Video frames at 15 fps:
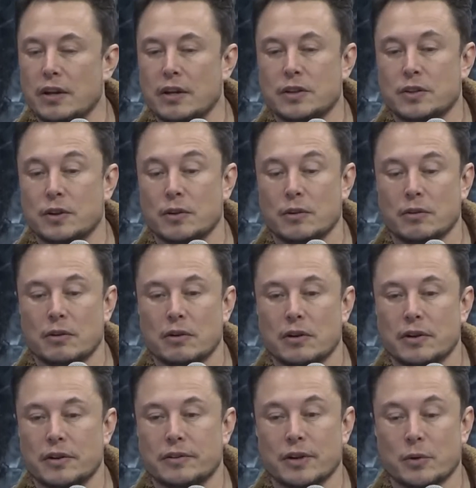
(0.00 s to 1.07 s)
so
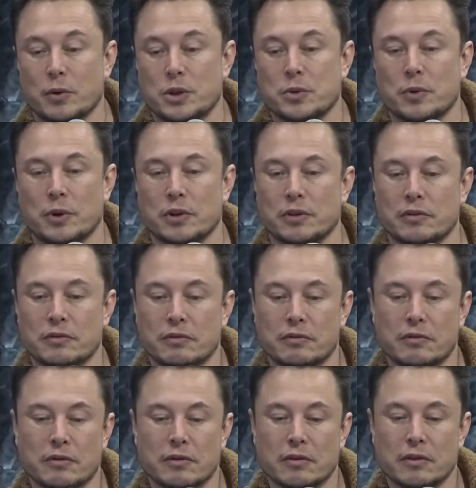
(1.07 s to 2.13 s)
it's like, which one
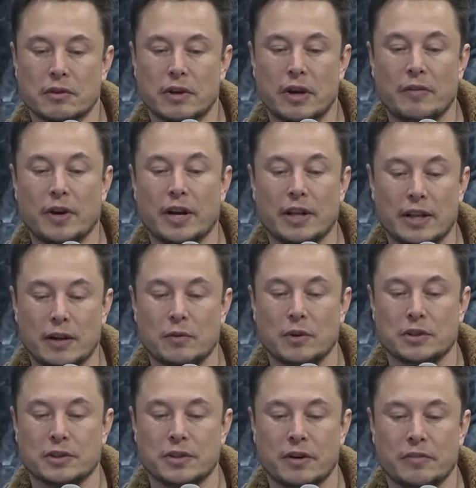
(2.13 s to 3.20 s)
am I going to let one
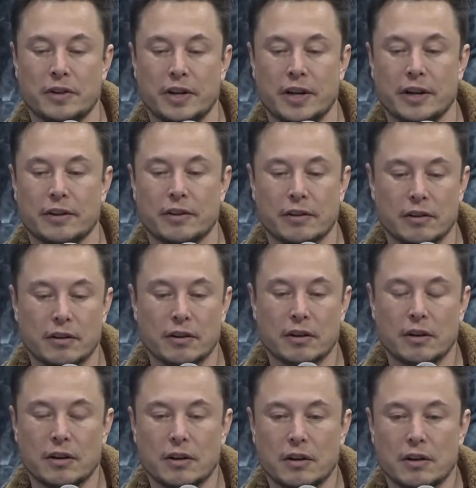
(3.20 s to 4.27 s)
starve to death?
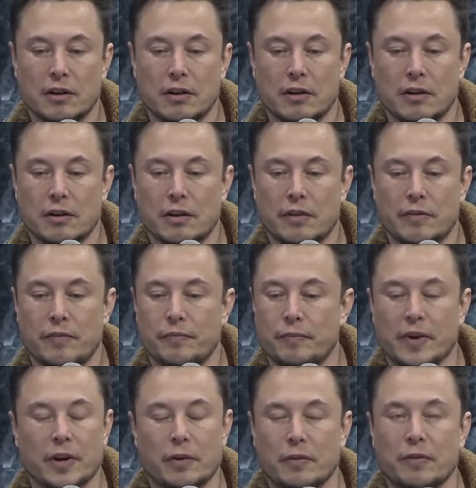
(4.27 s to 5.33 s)

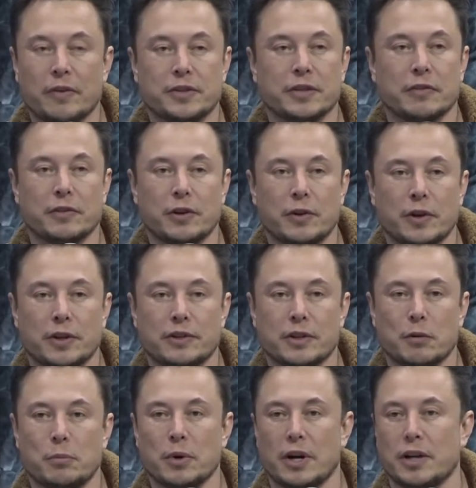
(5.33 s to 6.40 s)
I couldn't bring myself to do it, so
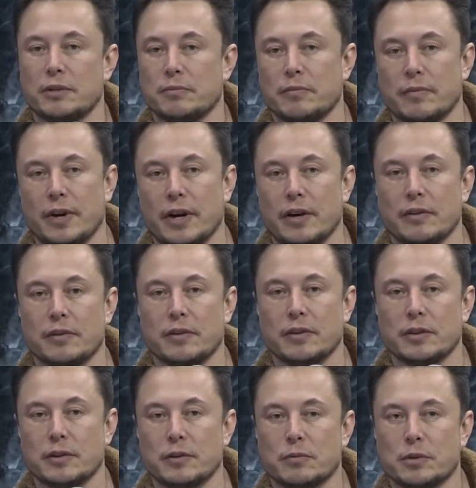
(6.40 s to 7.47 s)
I
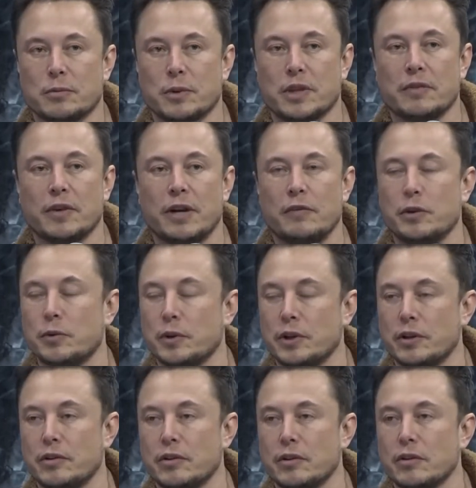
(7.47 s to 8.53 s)
split the money between
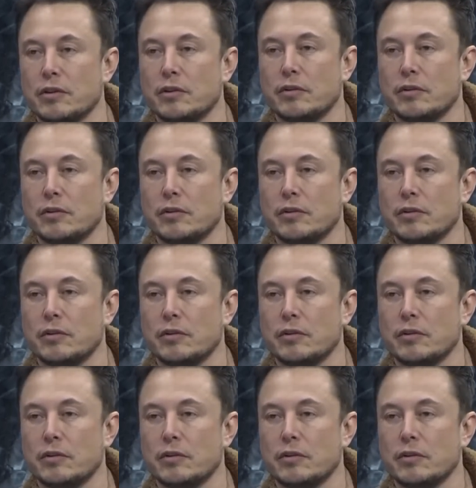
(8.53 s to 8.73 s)
the 2.